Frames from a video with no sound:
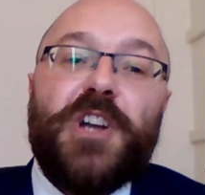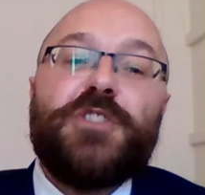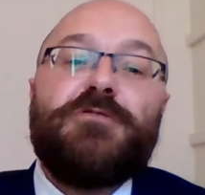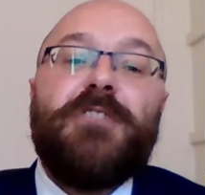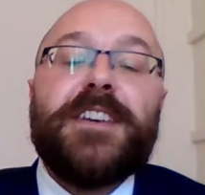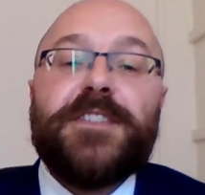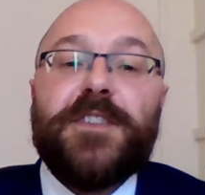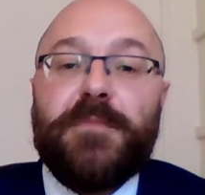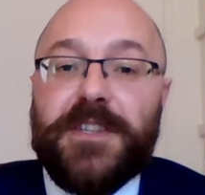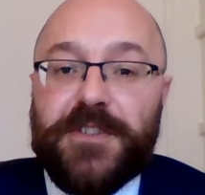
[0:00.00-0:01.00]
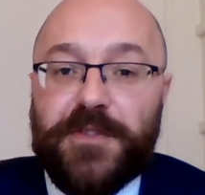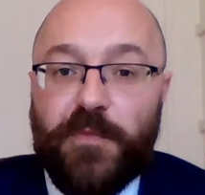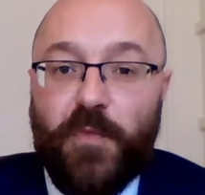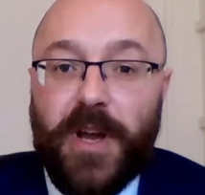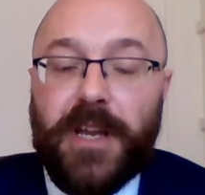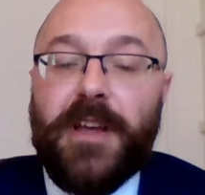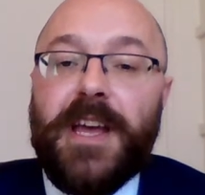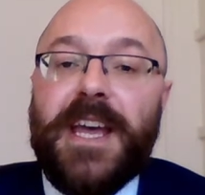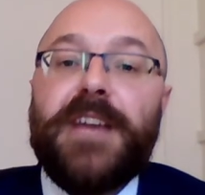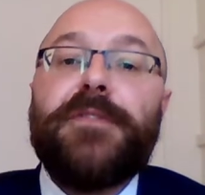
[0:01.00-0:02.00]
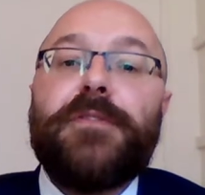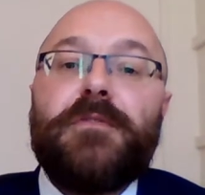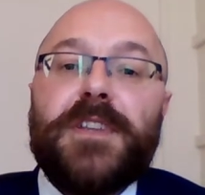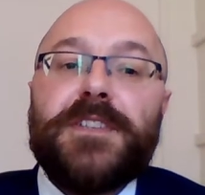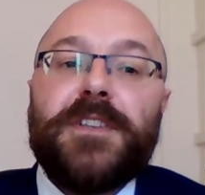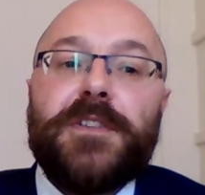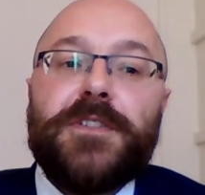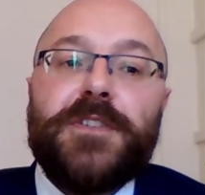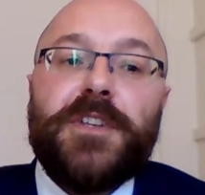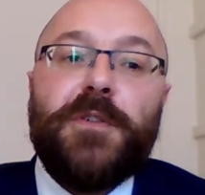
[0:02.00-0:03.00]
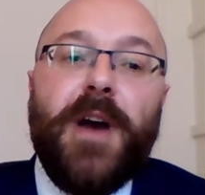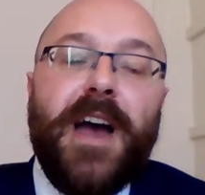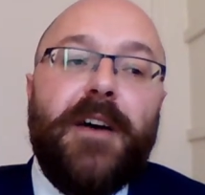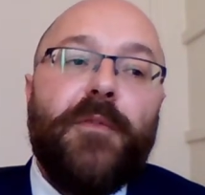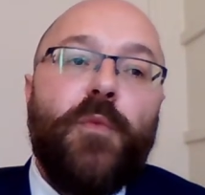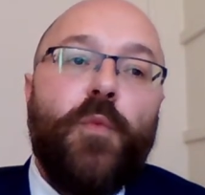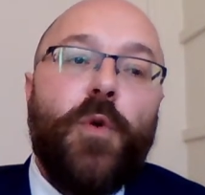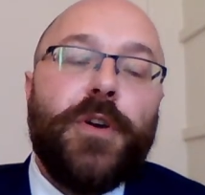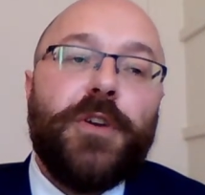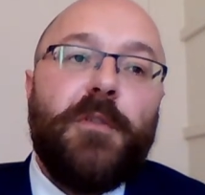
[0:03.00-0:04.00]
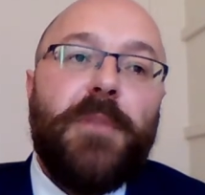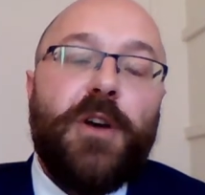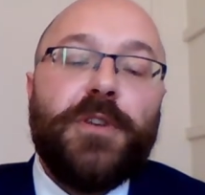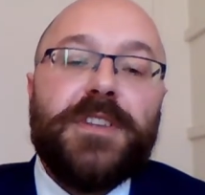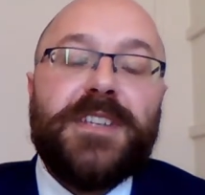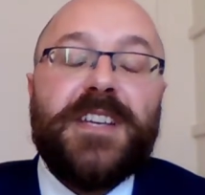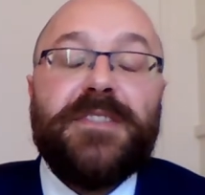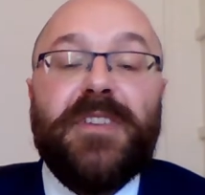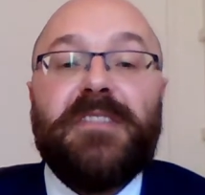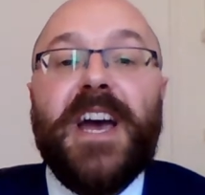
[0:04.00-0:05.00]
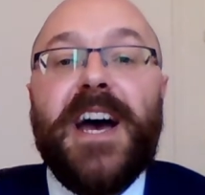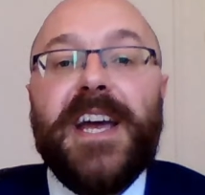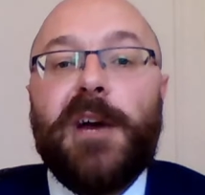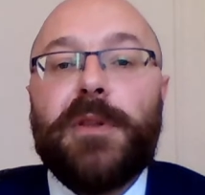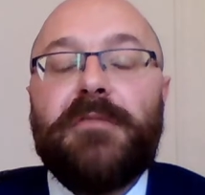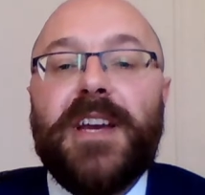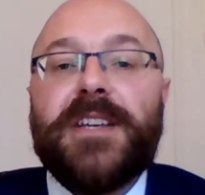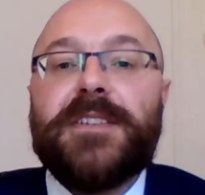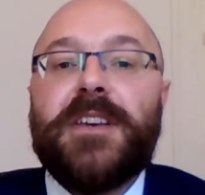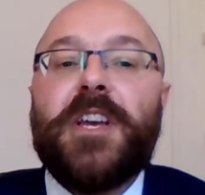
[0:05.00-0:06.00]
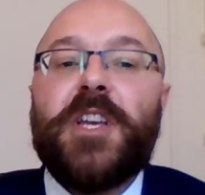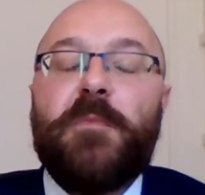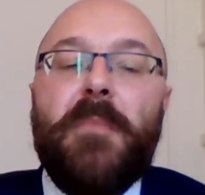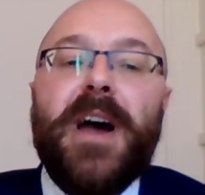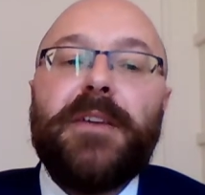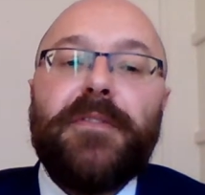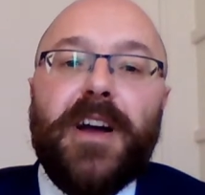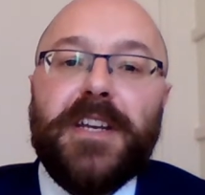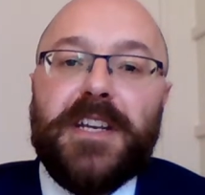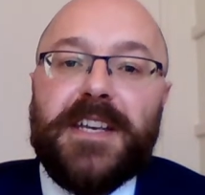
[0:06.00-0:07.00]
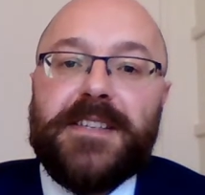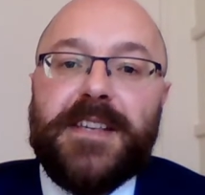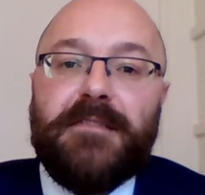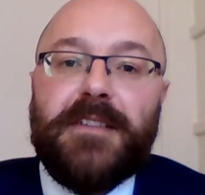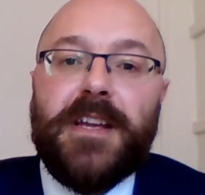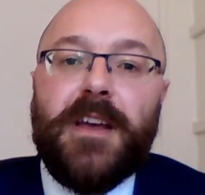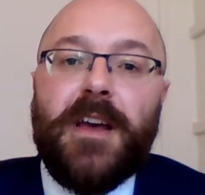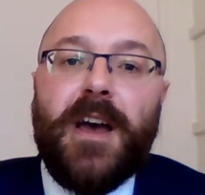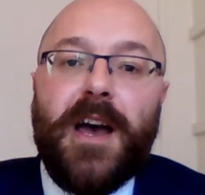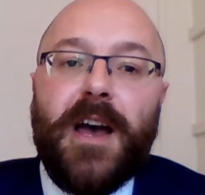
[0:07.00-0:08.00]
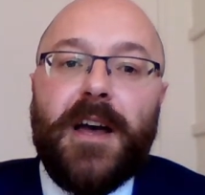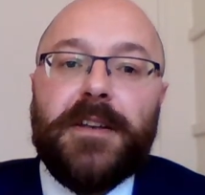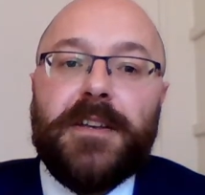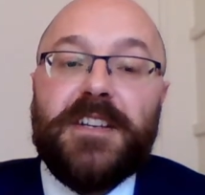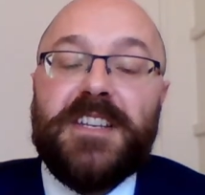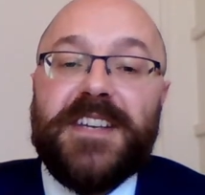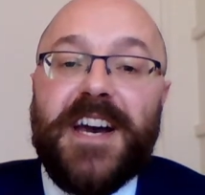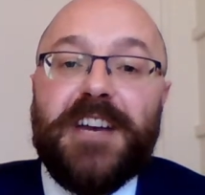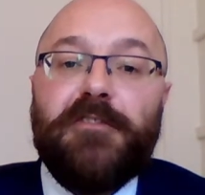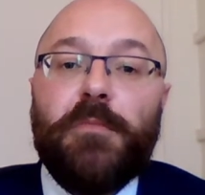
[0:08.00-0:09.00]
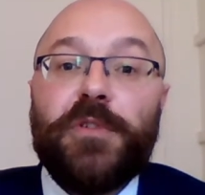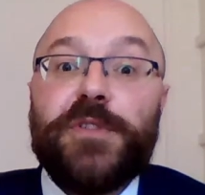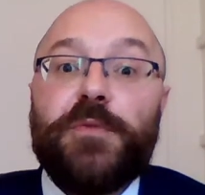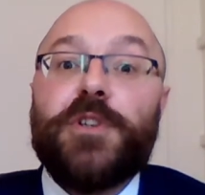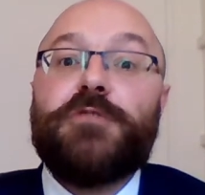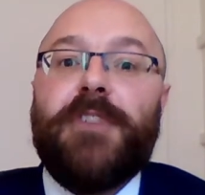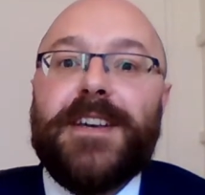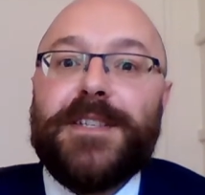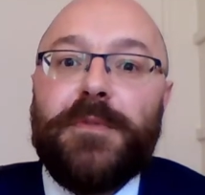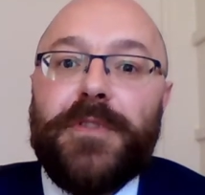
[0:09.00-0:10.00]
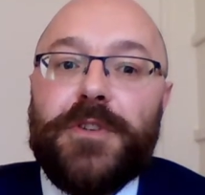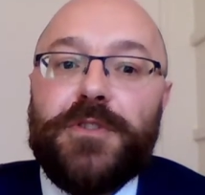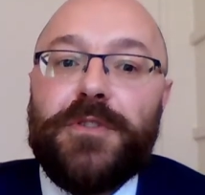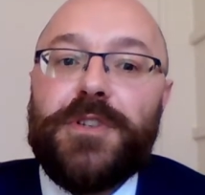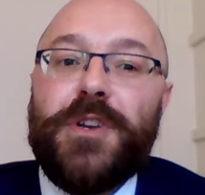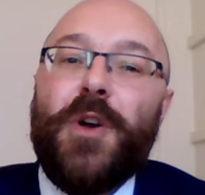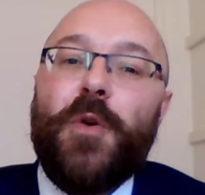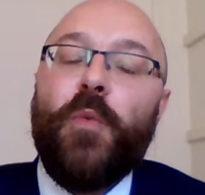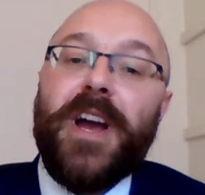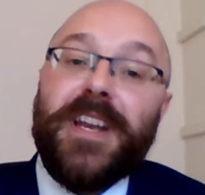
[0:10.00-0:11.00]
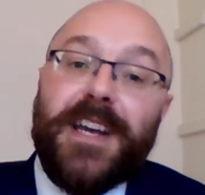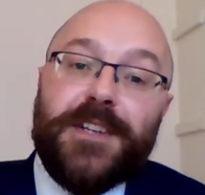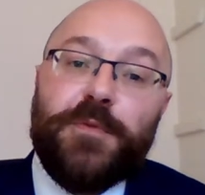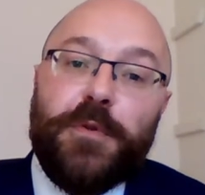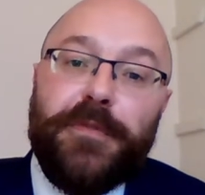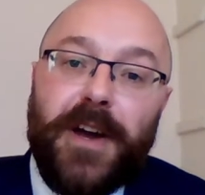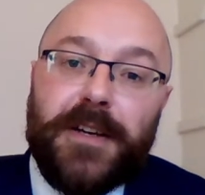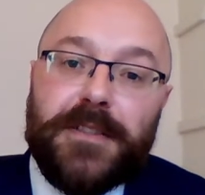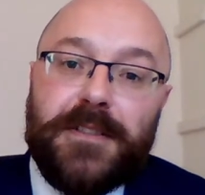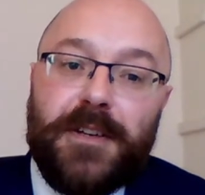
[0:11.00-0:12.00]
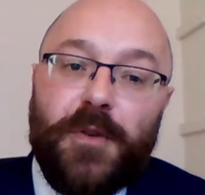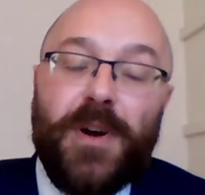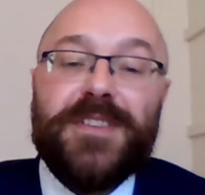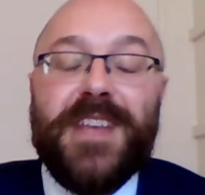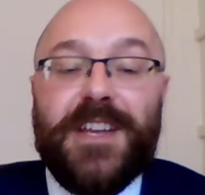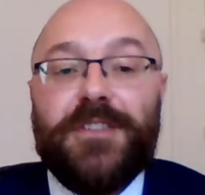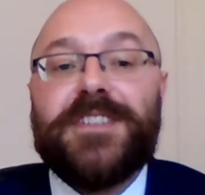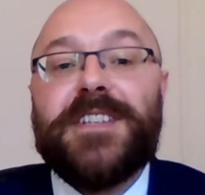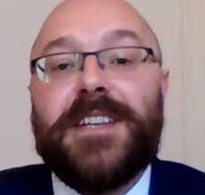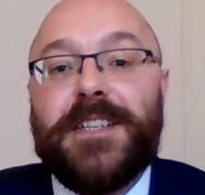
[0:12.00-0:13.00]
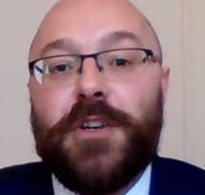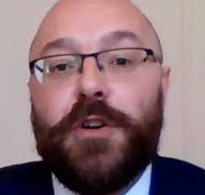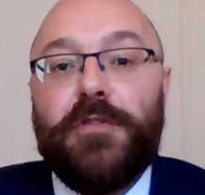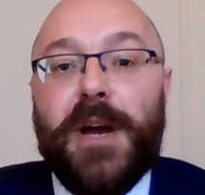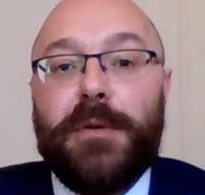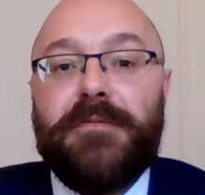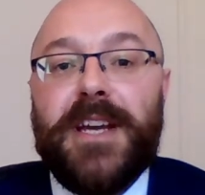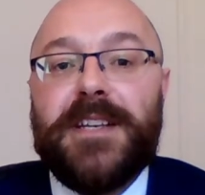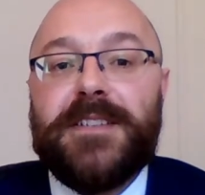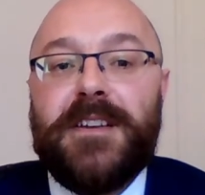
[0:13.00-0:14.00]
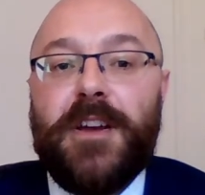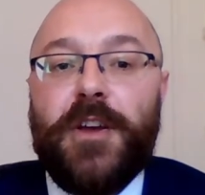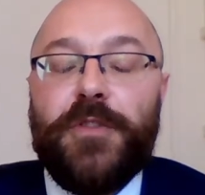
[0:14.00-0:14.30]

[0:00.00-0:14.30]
address them in some way. If, for instance, you have what your opponent says are very high hourly rates, you might find it necessary and desirable to address with the judge why, in actual fact, whilst they're not setting your hourly rates,